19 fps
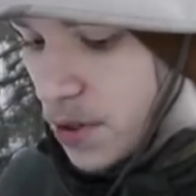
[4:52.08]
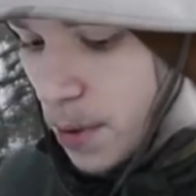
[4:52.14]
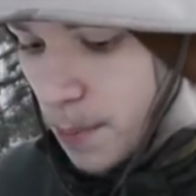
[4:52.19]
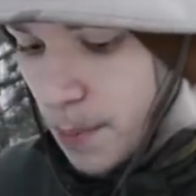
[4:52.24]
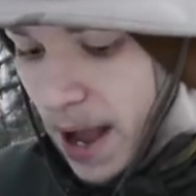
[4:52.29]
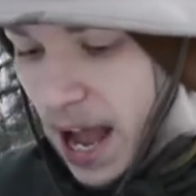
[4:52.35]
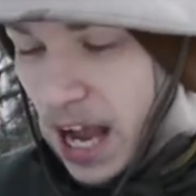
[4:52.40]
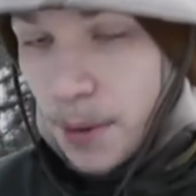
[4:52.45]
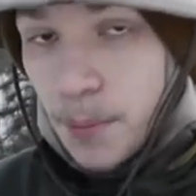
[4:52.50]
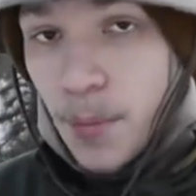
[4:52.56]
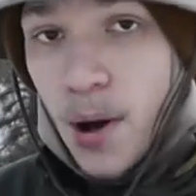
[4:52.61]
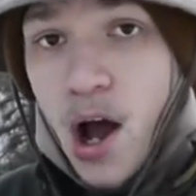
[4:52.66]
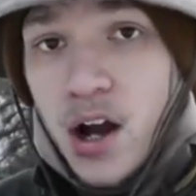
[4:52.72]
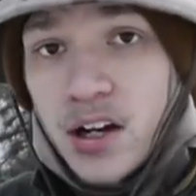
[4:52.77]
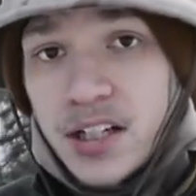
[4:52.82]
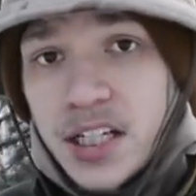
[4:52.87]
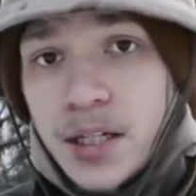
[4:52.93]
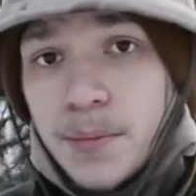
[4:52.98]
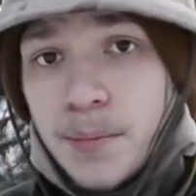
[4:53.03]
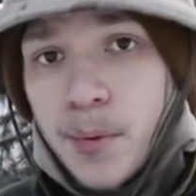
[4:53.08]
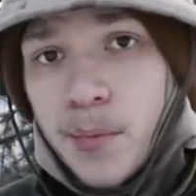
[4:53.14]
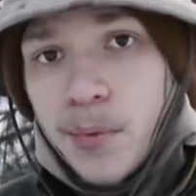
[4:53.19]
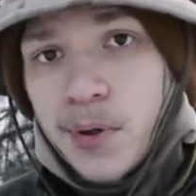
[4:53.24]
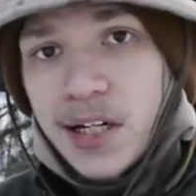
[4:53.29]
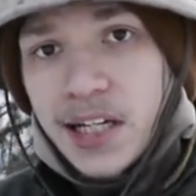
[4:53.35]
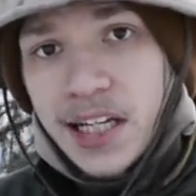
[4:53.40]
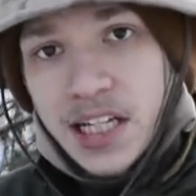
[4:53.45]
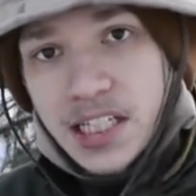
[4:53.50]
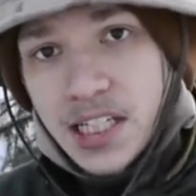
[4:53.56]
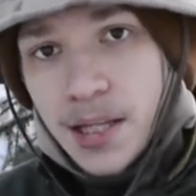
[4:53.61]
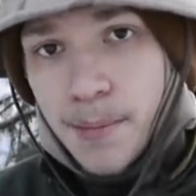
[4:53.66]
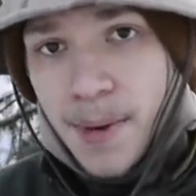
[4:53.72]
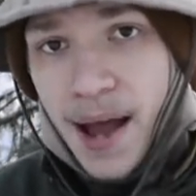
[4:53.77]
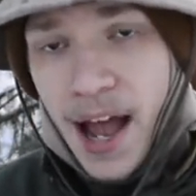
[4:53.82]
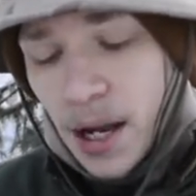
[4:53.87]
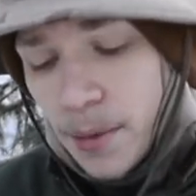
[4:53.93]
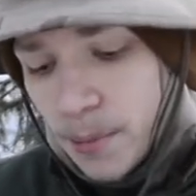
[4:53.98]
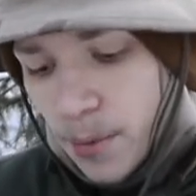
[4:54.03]
for the back pocket, but we're gonna get to the
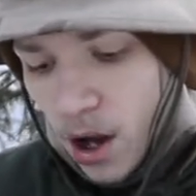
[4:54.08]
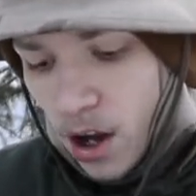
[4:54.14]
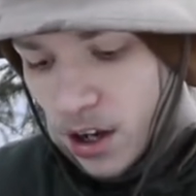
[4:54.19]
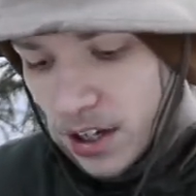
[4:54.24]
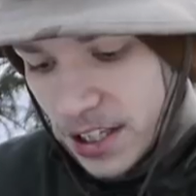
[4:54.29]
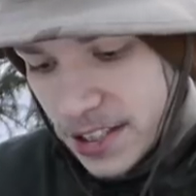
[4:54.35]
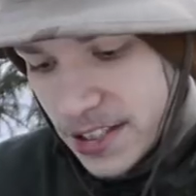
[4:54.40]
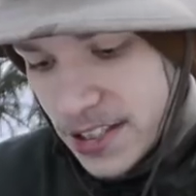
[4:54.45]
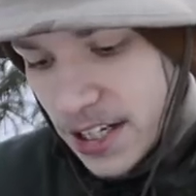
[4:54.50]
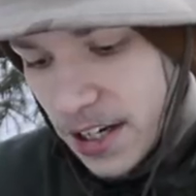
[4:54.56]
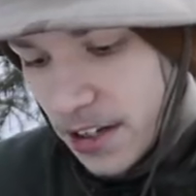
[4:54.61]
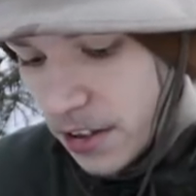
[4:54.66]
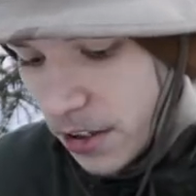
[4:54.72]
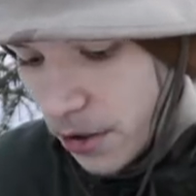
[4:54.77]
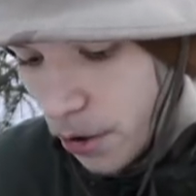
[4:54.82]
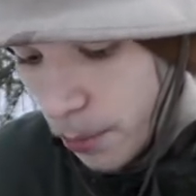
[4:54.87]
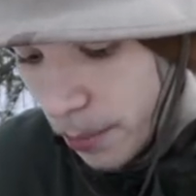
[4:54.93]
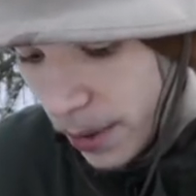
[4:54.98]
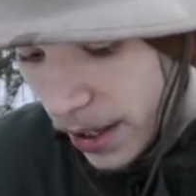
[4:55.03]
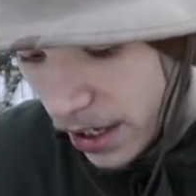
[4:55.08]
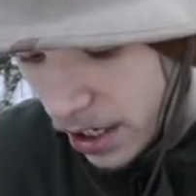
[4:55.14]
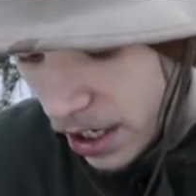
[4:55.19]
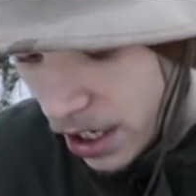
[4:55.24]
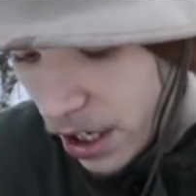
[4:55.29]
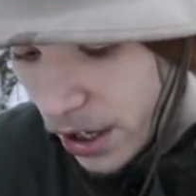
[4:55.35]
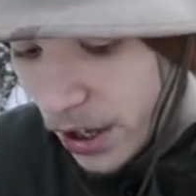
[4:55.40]
back pockets in a little bit.